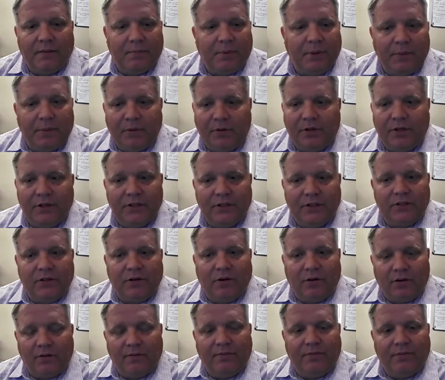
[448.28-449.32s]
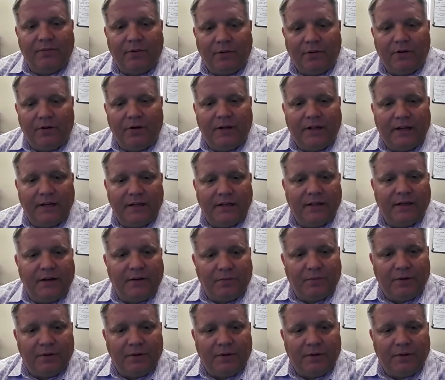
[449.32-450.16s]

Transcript: people couldn't go to the floor. They did a